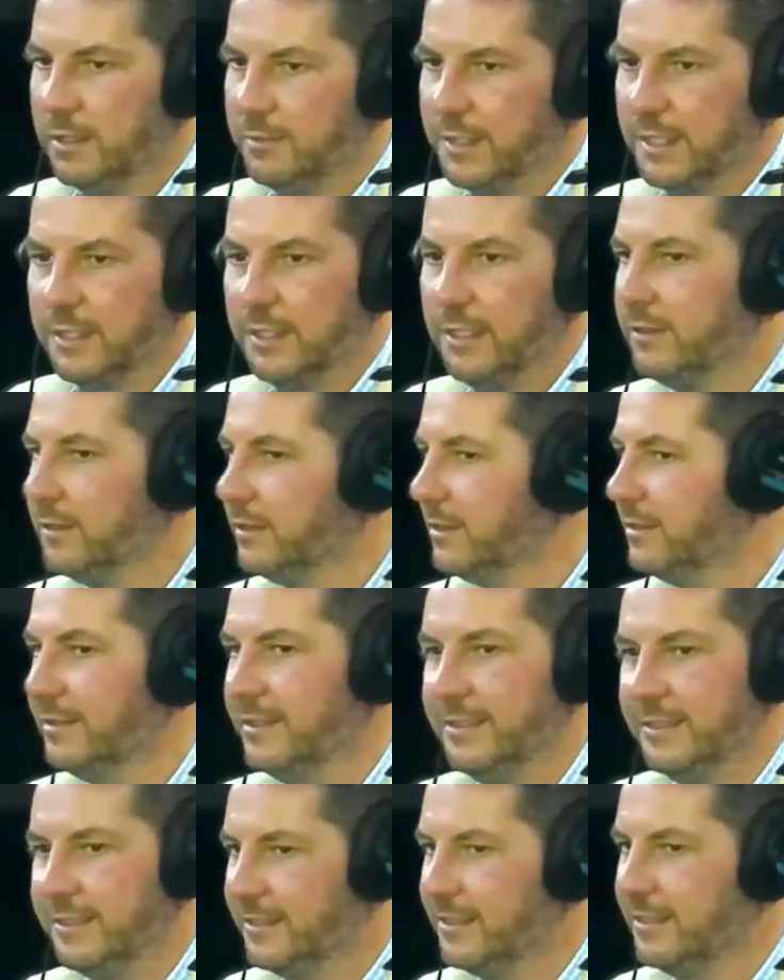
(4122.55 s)
I'm like, no,
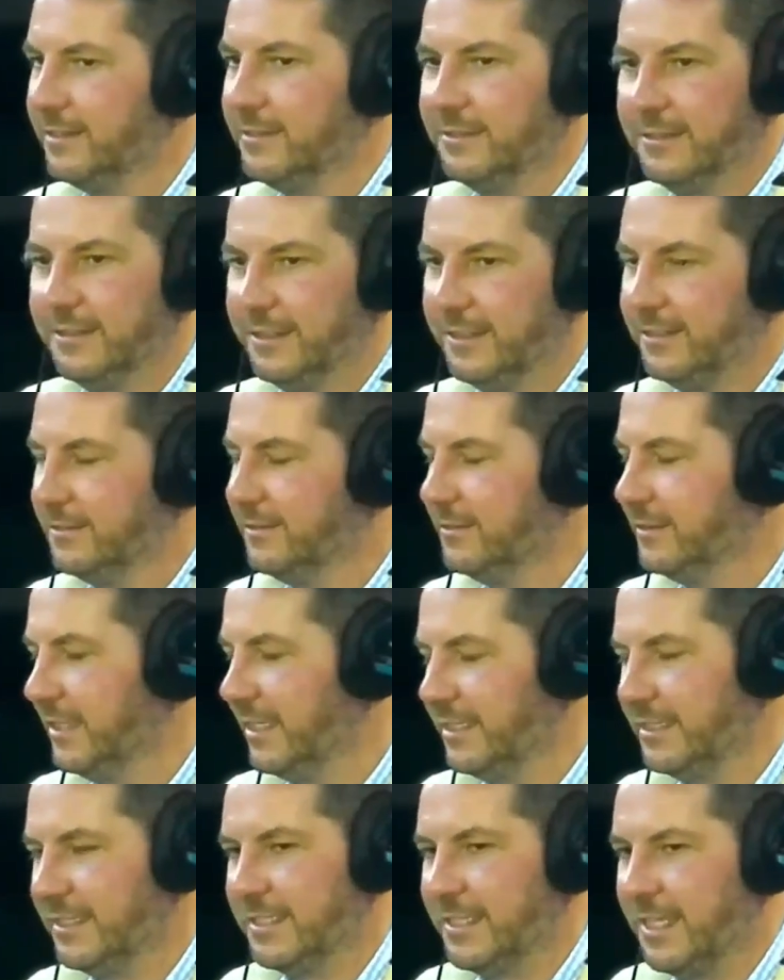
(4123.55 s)

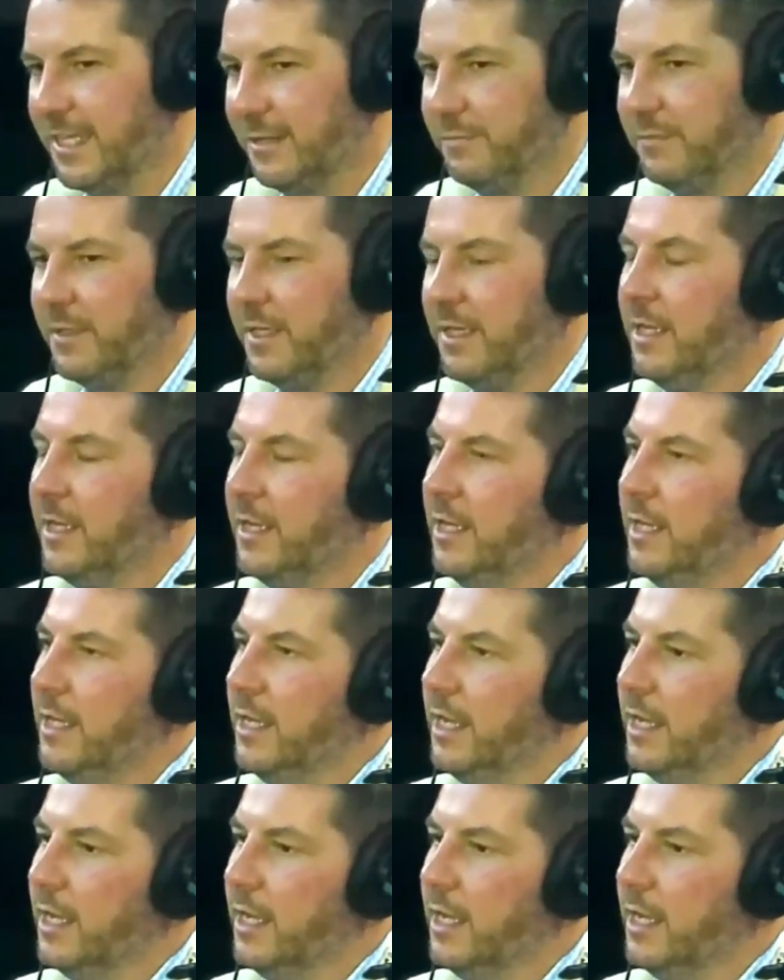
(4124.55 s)
not the same. Yep.